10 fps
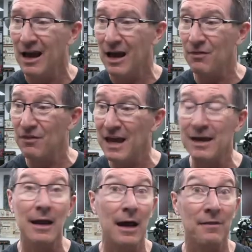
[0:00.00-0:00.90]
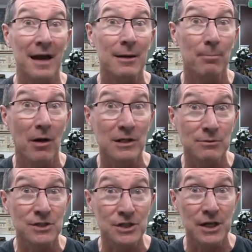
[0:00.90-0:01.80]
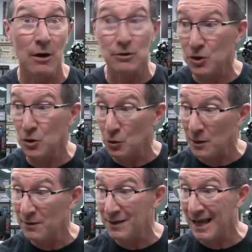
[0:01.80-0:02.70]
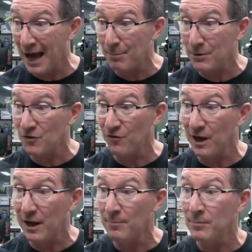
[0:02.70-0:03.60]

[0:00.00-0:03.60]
And then uh, that combines with CO2 in the atmosphere